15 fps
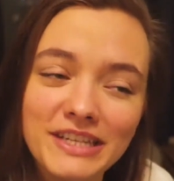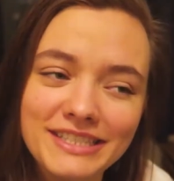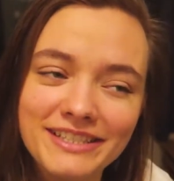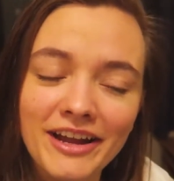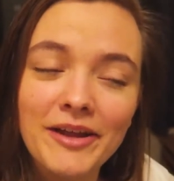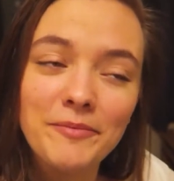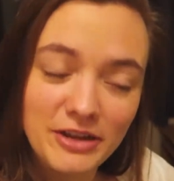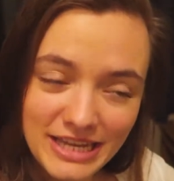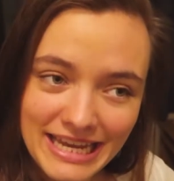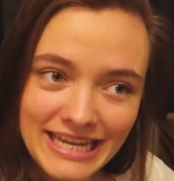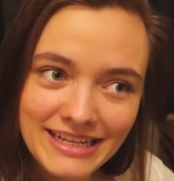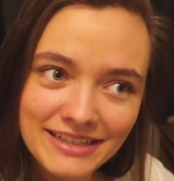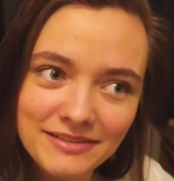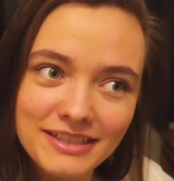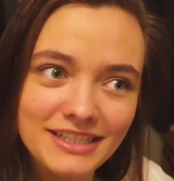this time
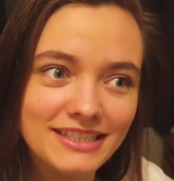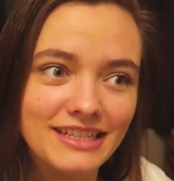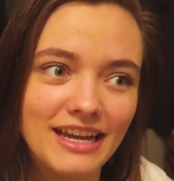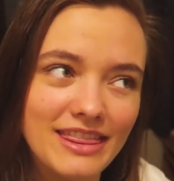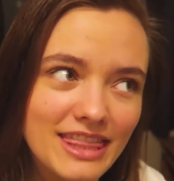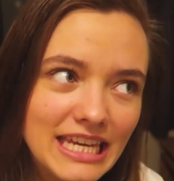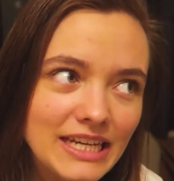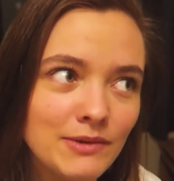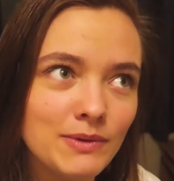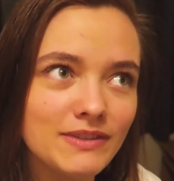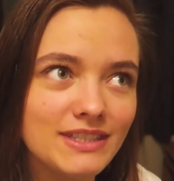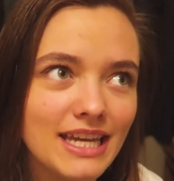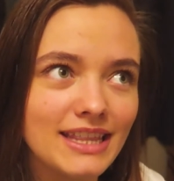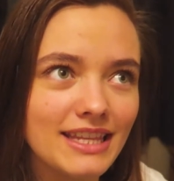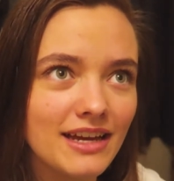again, because I think we
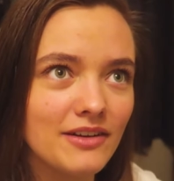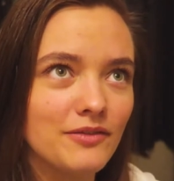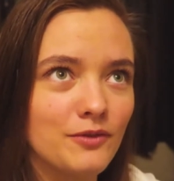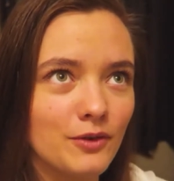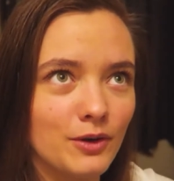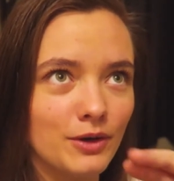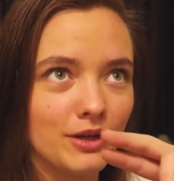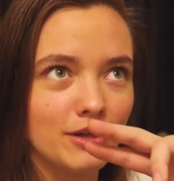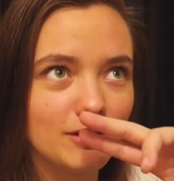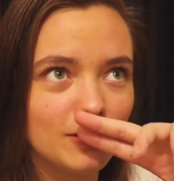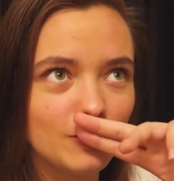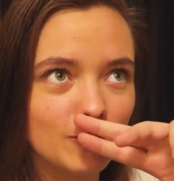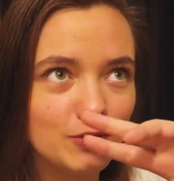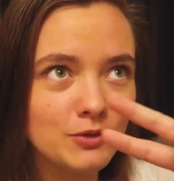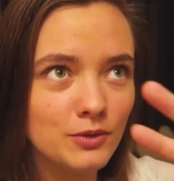said that for
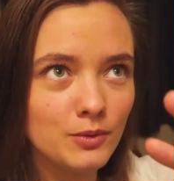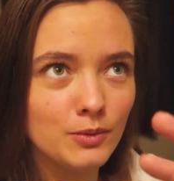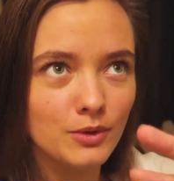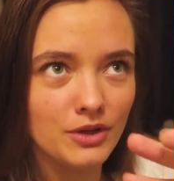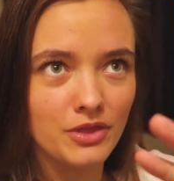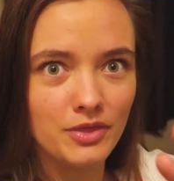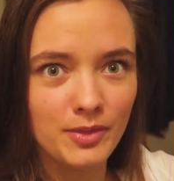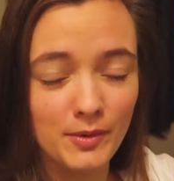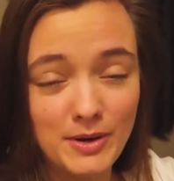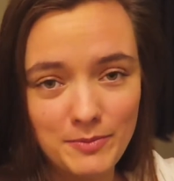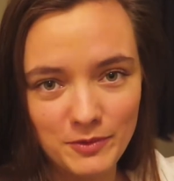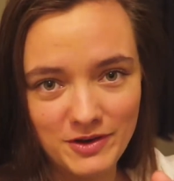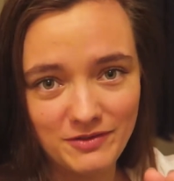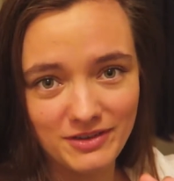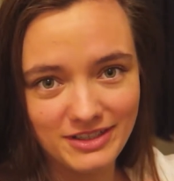two or three
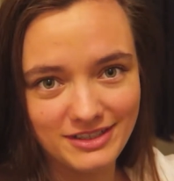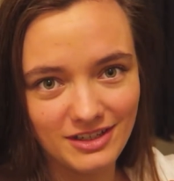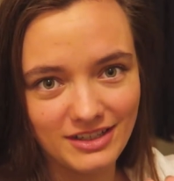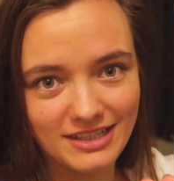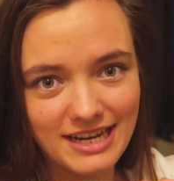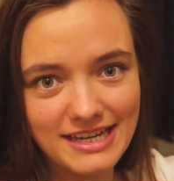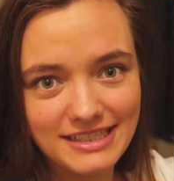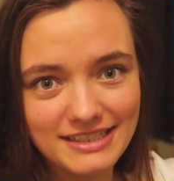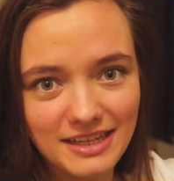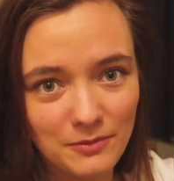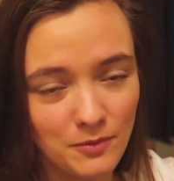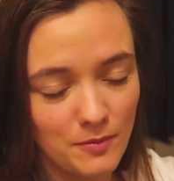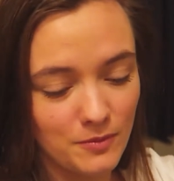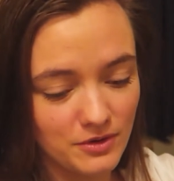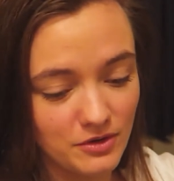previous Sundays
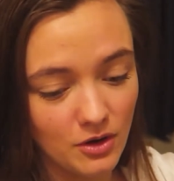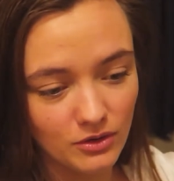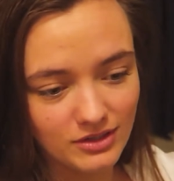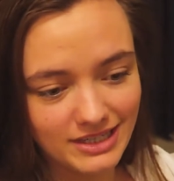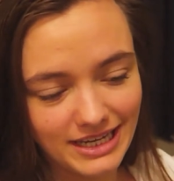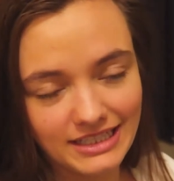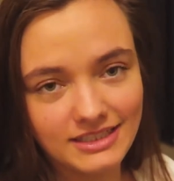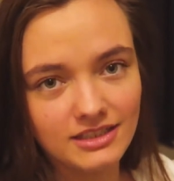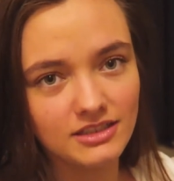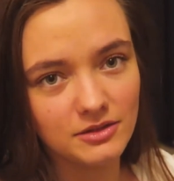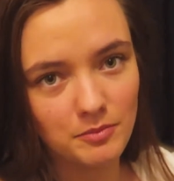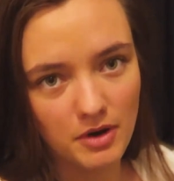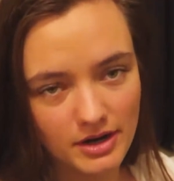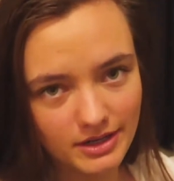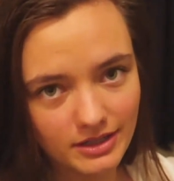that we would go to
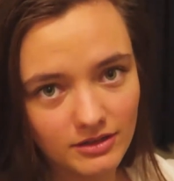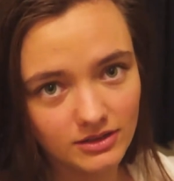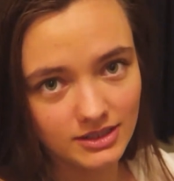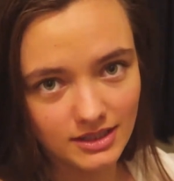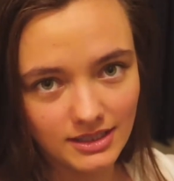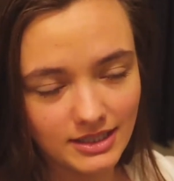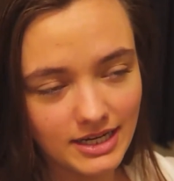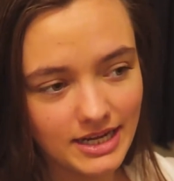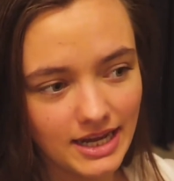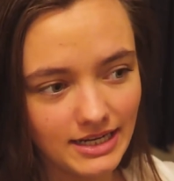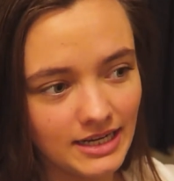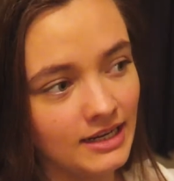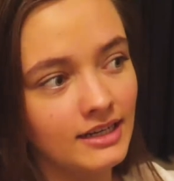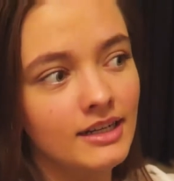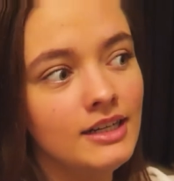Kensington Market on Sunday,
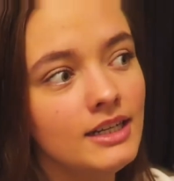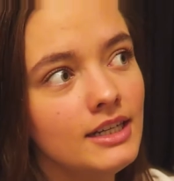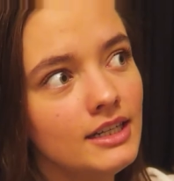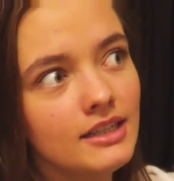and then